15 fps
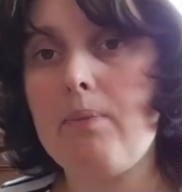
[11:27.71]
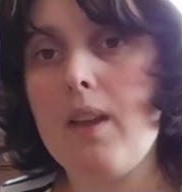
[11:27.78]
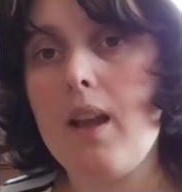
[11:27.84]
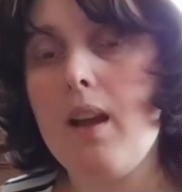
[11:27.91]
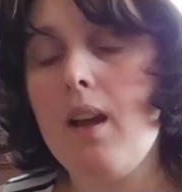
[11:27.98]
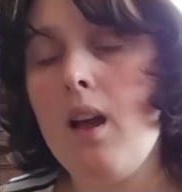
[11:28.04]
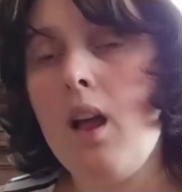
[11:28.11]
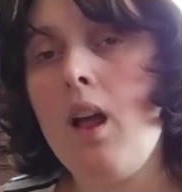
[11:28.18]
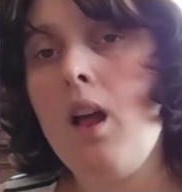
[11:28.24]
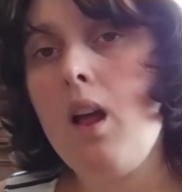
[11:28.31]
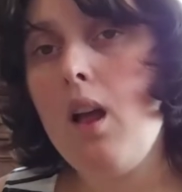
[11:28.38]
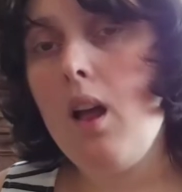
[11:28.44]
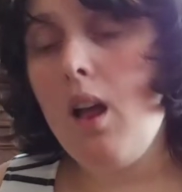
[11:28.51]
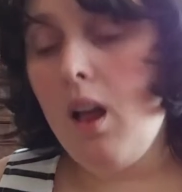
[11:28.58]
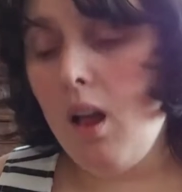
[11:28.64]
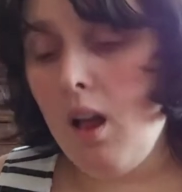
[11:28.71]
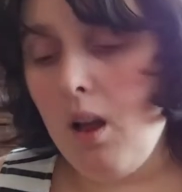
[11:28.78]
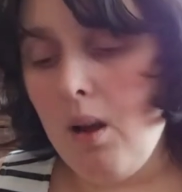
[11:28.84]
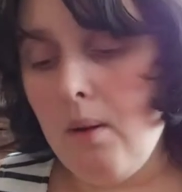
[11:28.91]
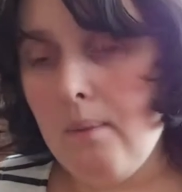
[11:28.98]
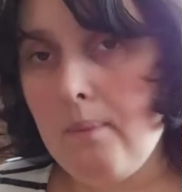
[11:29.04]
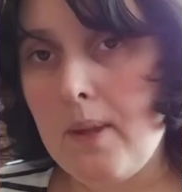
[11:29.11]
But the point is,
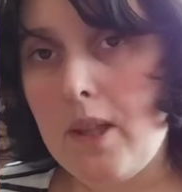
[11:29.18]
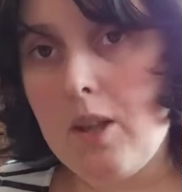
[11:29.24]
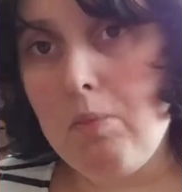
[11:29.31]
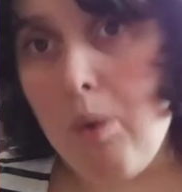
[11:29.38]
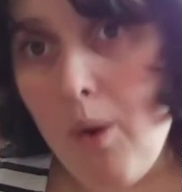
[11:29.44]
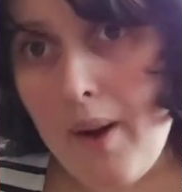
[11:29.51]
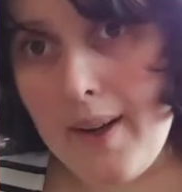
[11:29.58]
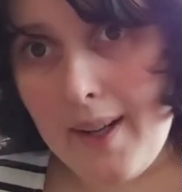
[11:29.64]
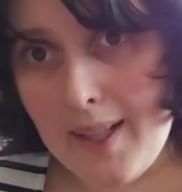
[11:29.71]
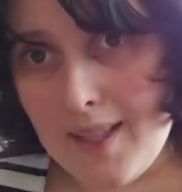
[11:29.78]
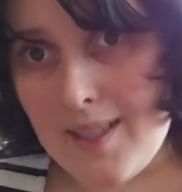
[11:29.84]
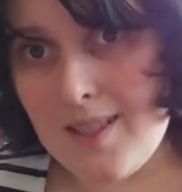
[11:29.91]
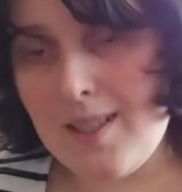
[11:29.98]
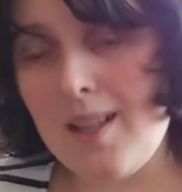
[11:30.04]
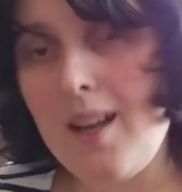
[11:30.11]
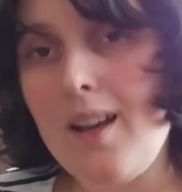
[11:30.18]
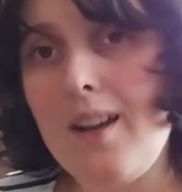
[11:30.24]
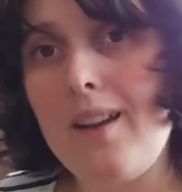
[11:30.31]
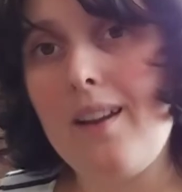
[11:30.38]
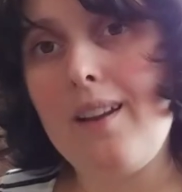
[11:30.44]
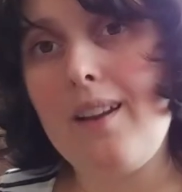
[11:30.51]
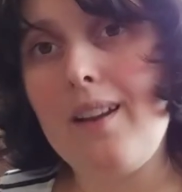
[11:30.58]
it just really
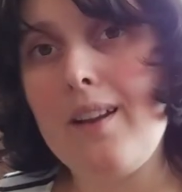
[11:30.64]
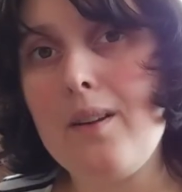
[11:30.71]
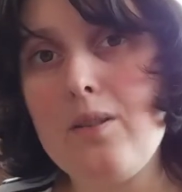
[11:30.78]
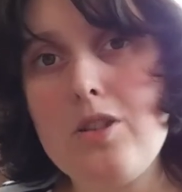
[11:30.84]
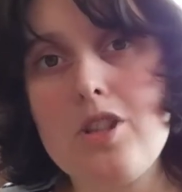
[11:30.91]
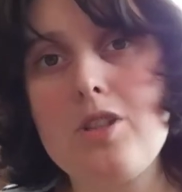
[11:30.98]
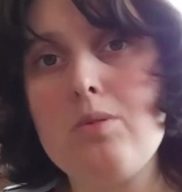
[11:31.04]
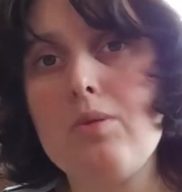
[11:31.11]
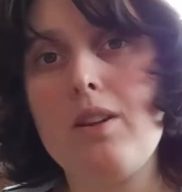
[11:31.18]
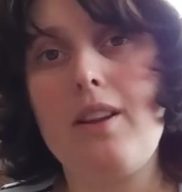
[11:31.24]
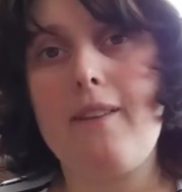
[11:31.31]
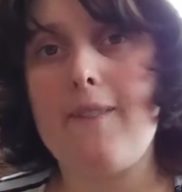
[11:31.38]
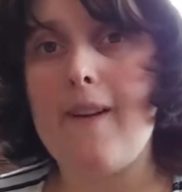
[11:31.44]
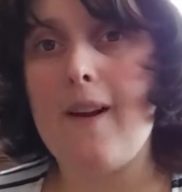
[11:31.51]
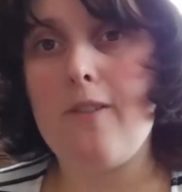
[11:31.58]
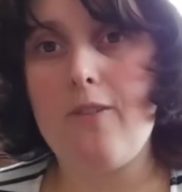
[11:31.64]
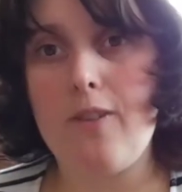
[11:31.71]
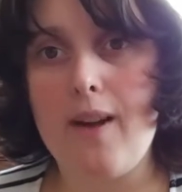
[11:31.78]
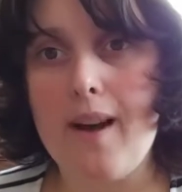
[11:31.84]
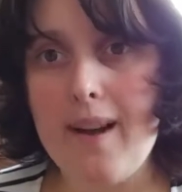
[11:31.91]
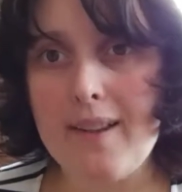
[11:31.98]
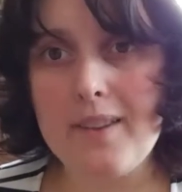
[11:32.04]
fell flat, the whole
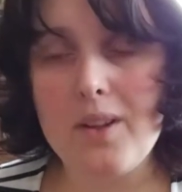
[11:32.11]
story.